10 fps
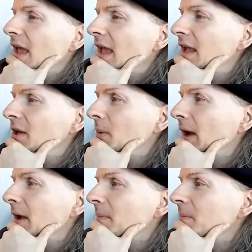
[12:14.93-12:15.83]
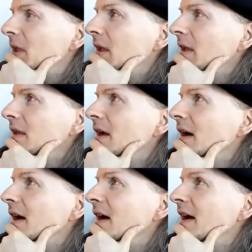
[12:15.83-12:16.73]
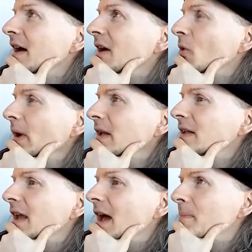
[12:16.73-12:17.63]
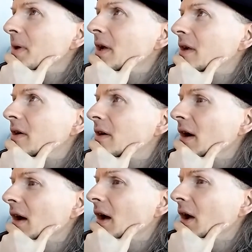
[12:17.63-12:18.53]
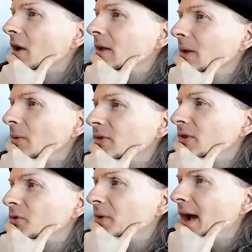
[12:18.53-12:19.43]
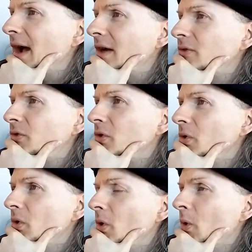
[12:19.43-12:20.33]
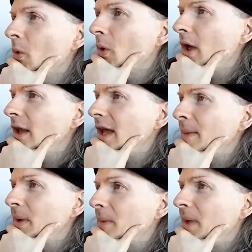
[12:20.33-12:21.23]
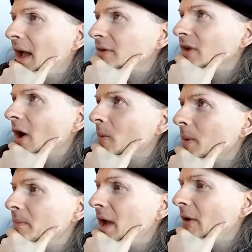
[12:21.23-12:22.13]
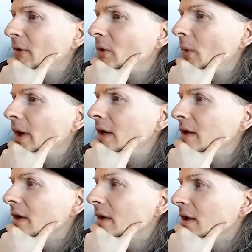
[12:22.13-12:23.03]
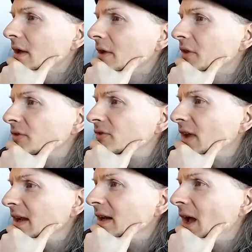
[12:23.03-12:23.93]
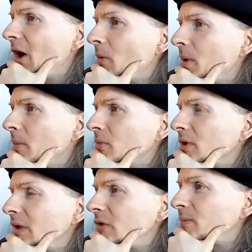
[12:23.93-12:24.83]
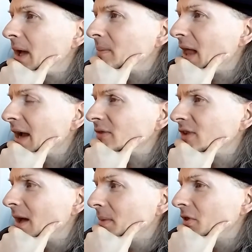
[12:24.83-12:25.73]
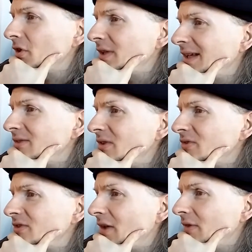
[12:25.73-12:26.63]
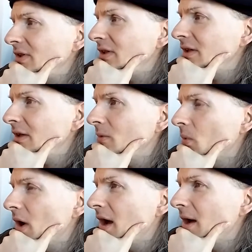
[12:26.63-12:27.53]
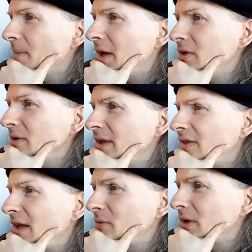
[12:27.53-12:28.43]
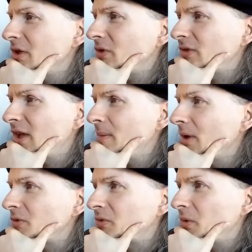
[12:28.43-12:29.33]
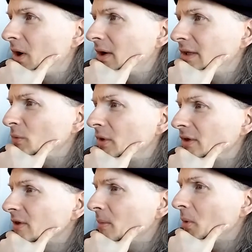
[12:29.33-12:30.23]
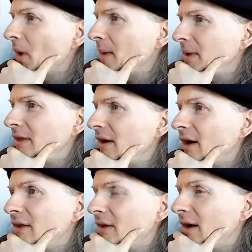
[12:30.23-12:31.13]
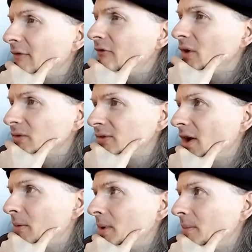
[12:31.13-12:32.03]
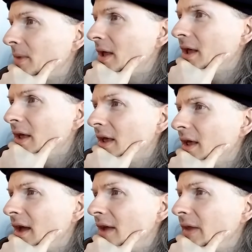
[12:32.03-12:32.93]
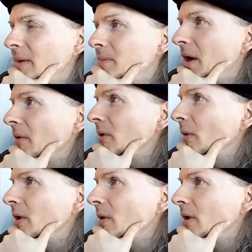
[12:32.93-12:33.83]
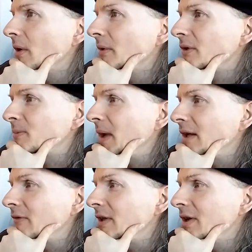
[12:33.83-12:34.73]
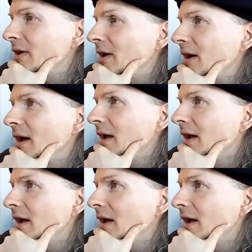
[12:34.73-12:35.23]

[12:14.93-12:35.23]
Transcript: Anyway, yeah, quite an epic closing track to an epic-packed album, Paranoid. The second album released by Black Sabbath in 1970, a year that they really just came on strong with a double whammy, their first album, and then Paranoid, all in the span of a year.